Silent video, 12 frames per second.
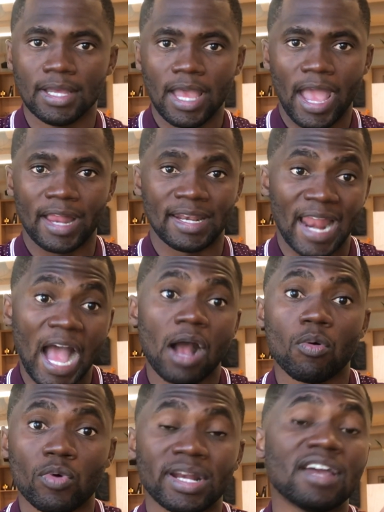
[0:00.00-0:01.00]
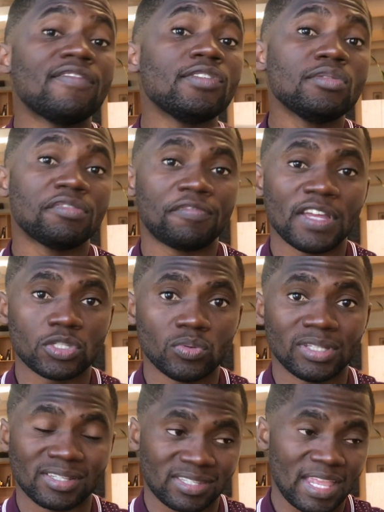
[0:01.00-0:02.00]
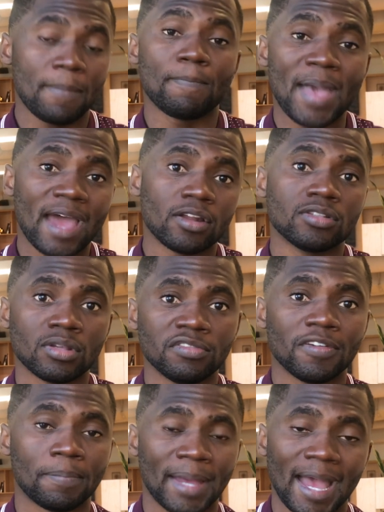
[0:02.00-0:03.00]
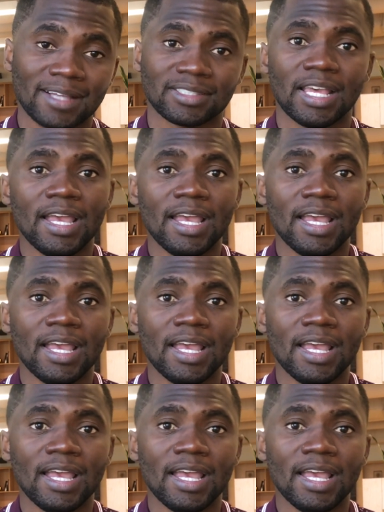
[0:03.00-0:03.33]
And now whenever you're faced with the same patterns of your past,